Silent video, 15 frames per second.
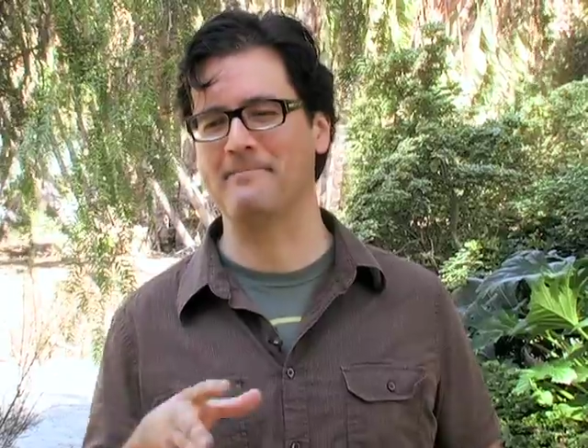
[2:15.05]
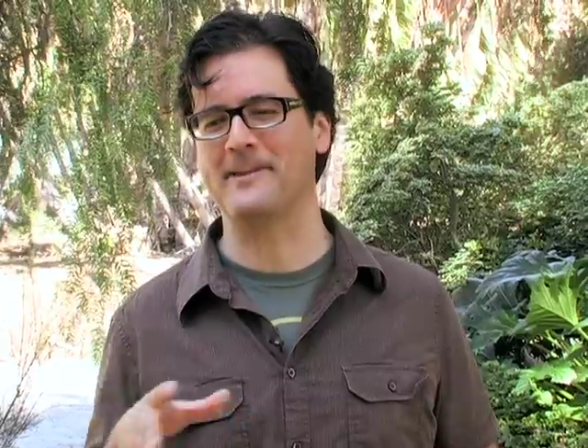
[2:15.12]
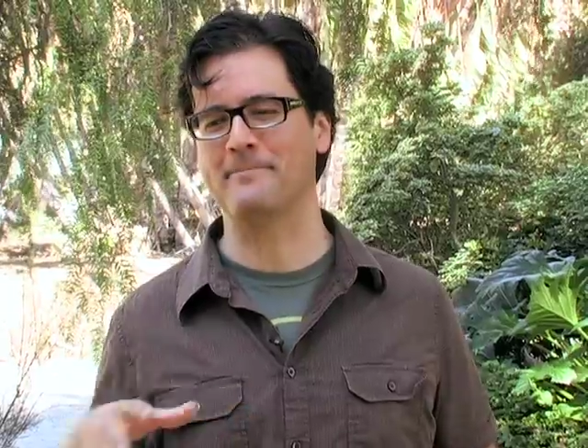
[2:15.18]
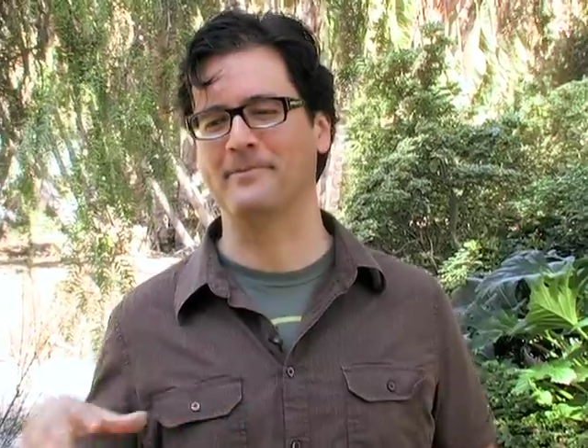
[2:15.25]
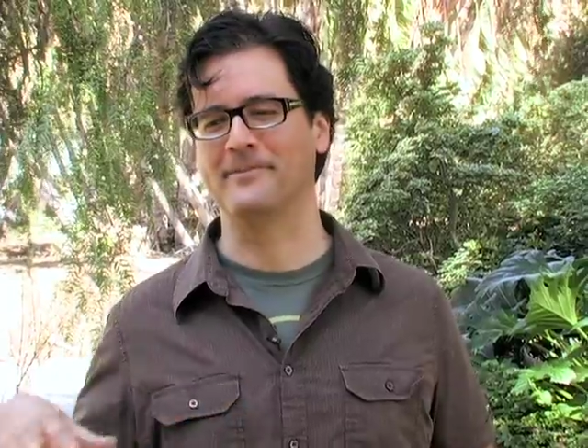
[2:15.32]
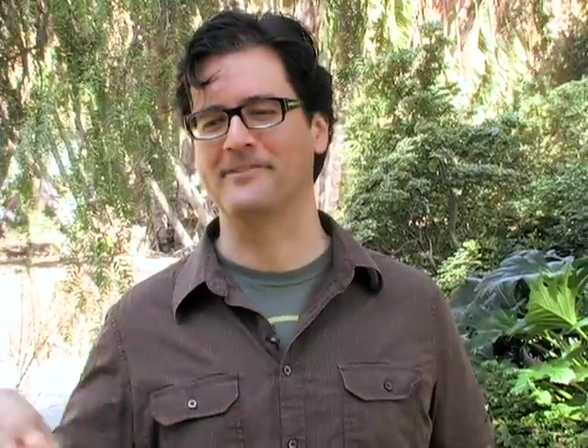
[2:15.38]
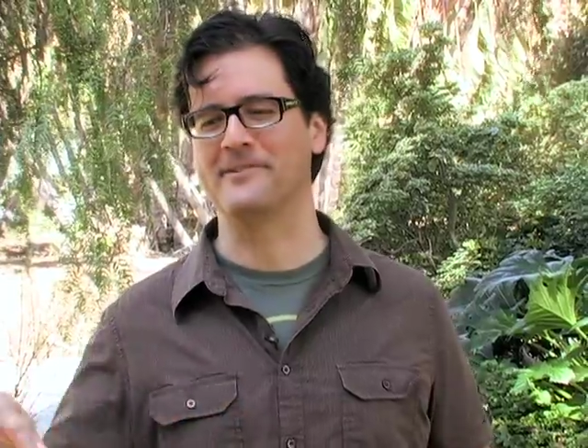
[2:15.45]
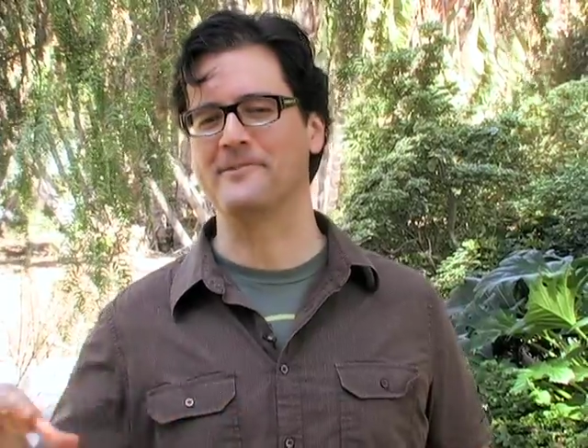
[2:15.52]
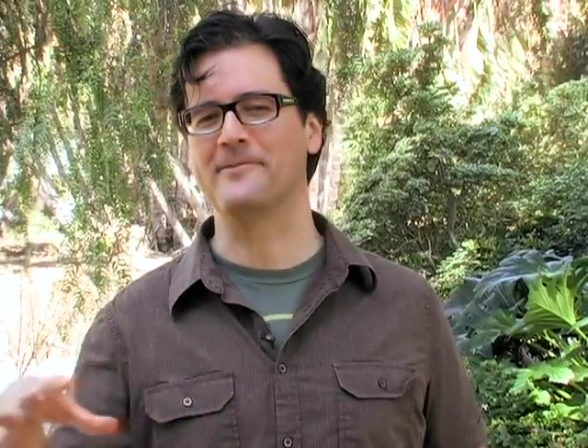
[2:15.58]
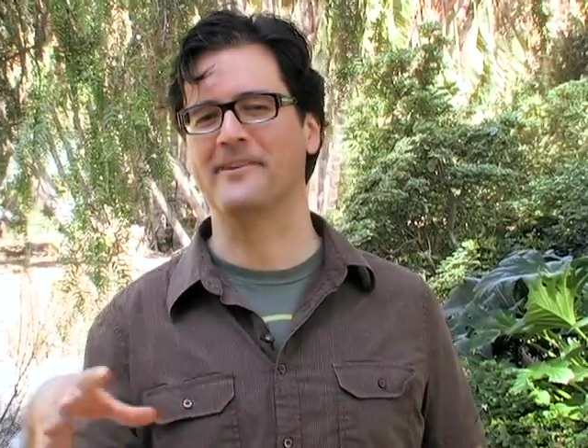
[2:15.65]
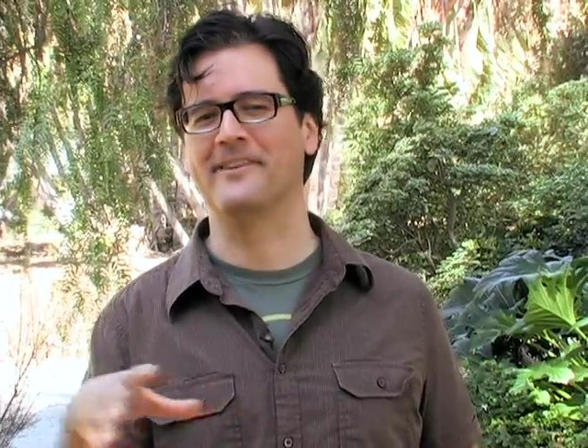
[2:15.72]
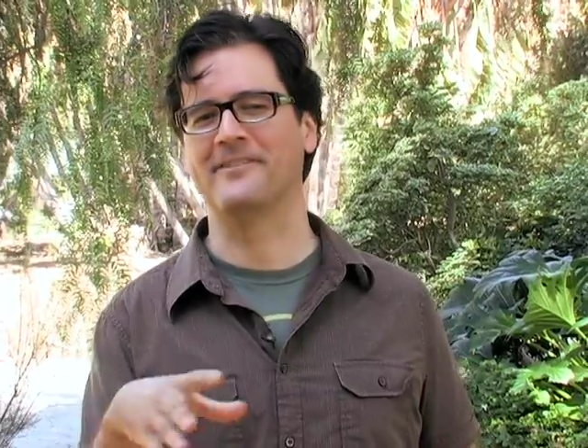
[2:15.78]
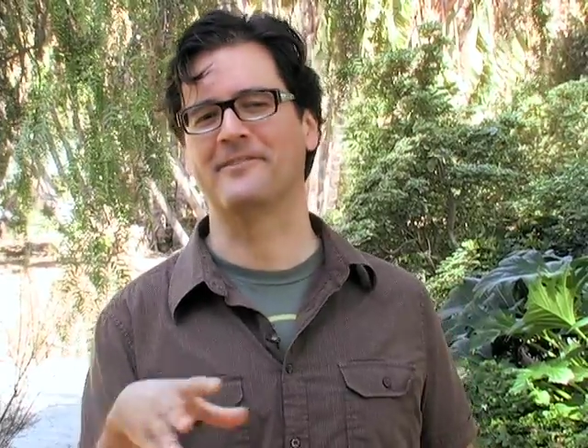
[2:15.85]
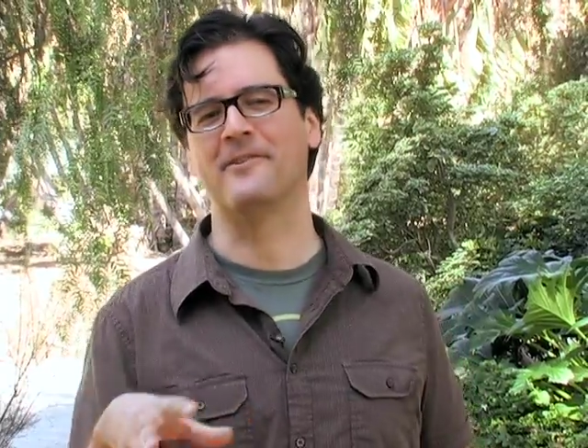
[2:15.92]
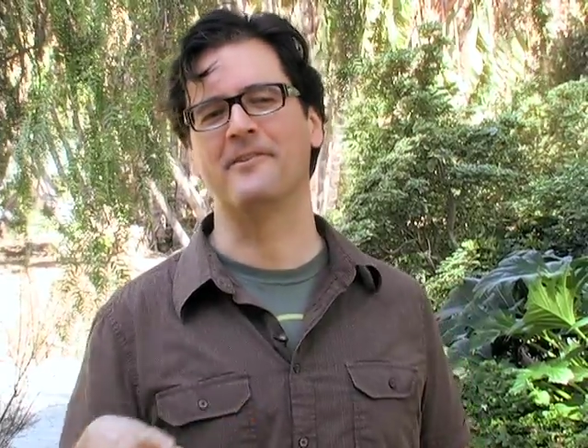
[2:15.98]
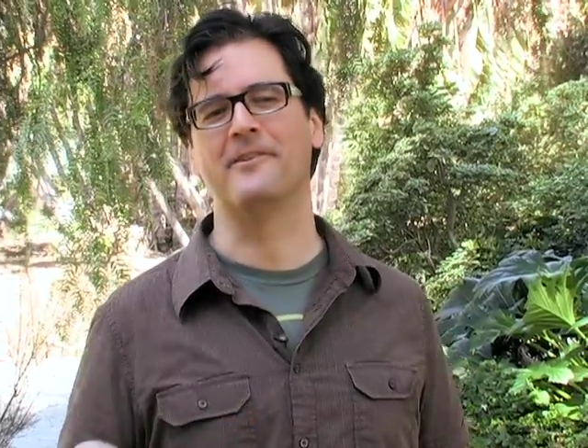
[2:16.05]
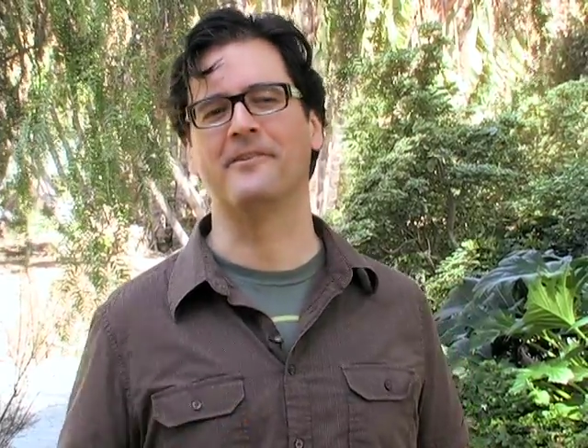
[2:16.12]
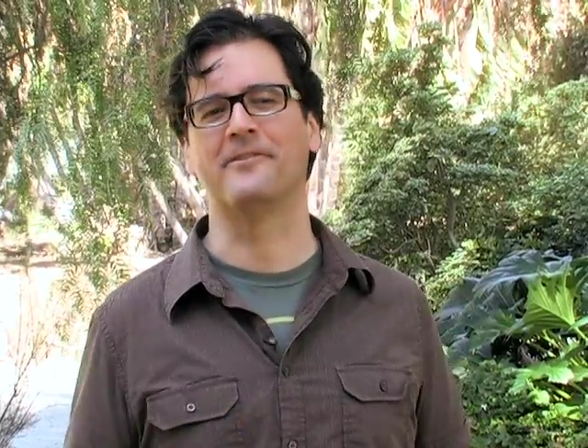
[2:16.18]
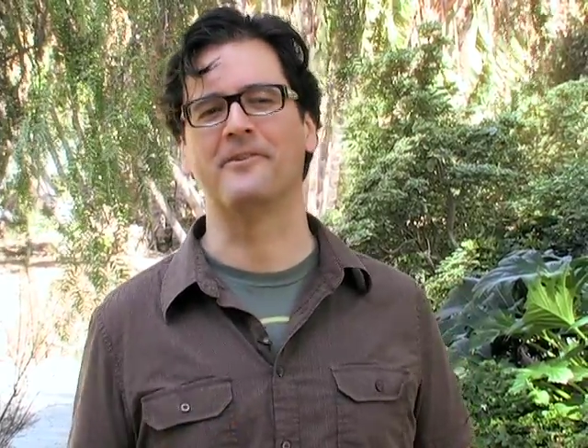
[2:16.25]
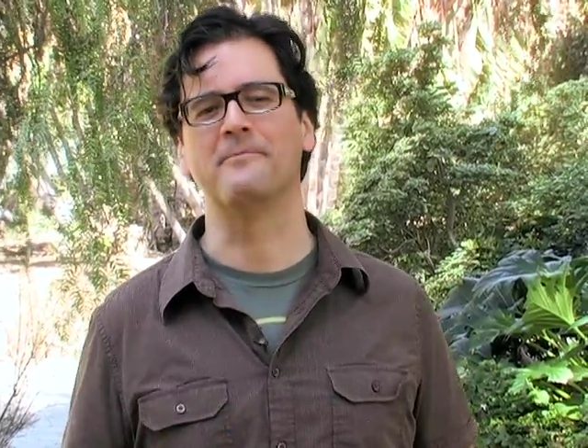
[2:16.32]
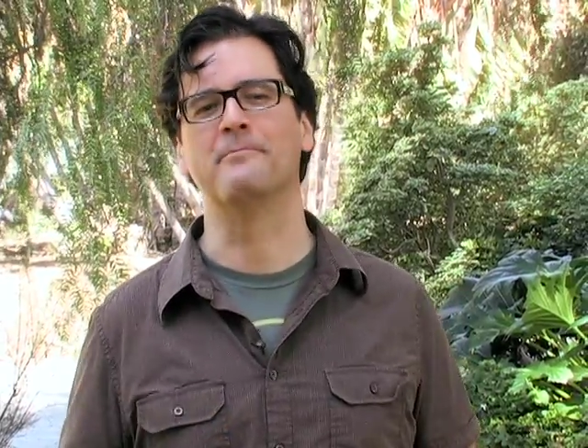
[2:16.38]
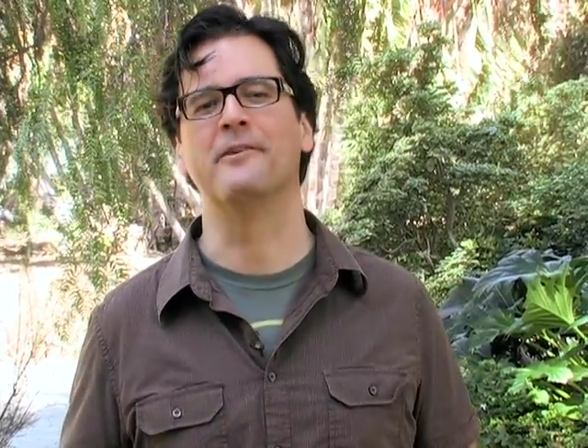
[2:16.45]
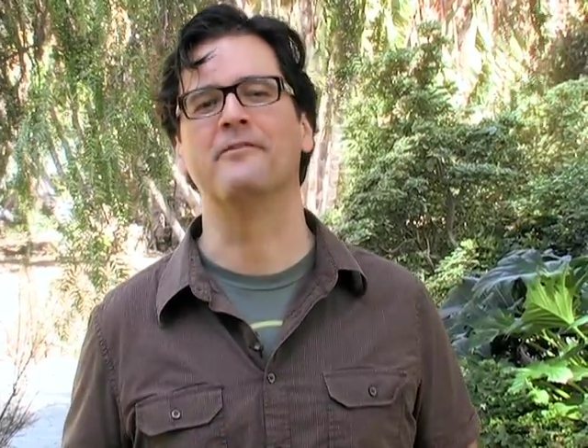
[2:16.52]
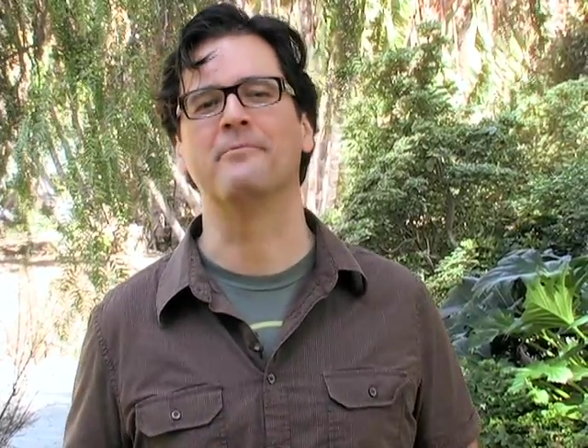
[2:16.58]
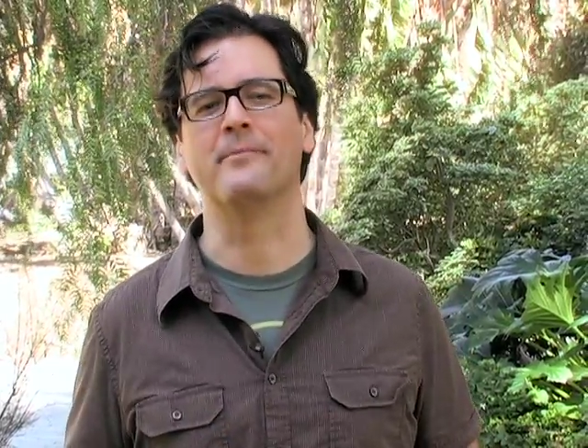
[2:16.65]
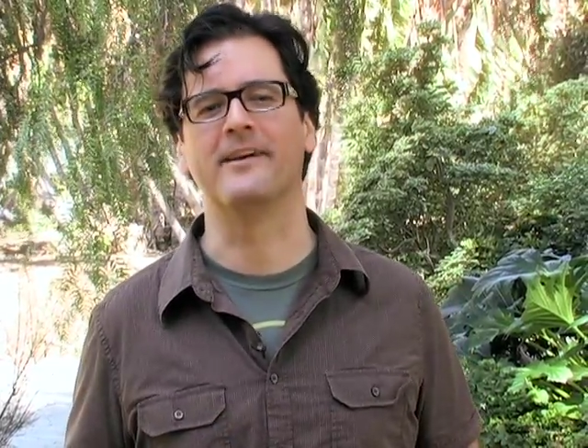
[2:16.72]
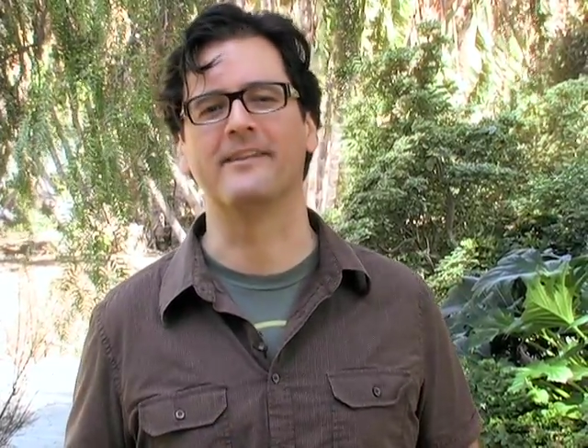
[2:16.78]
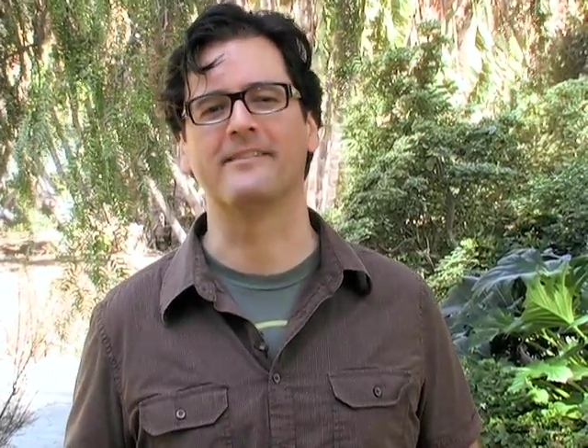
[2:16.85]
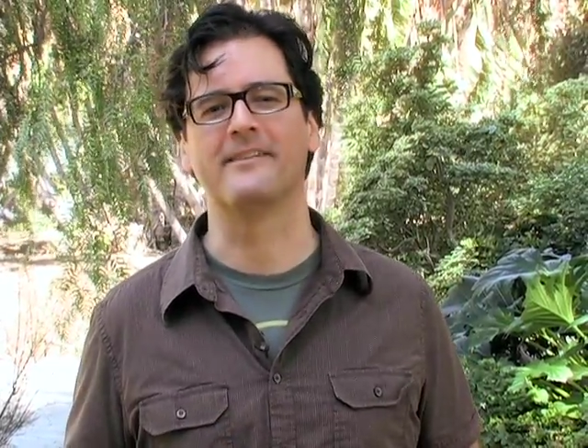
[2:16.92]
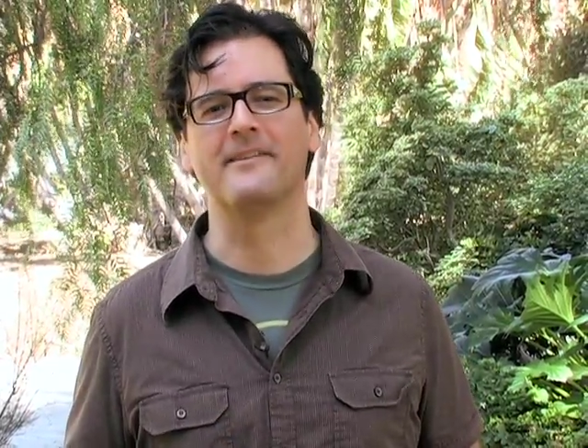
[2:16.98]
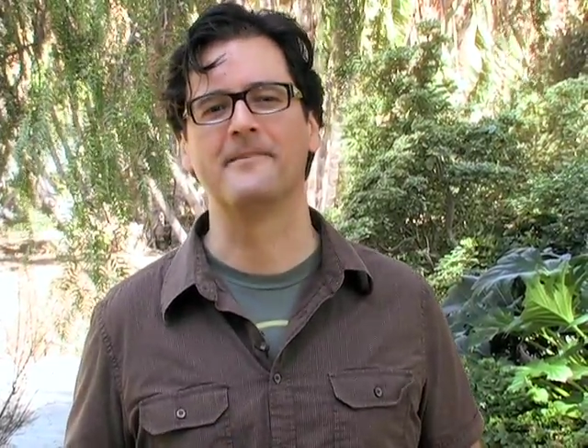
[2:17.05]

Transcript: people do a certain movement.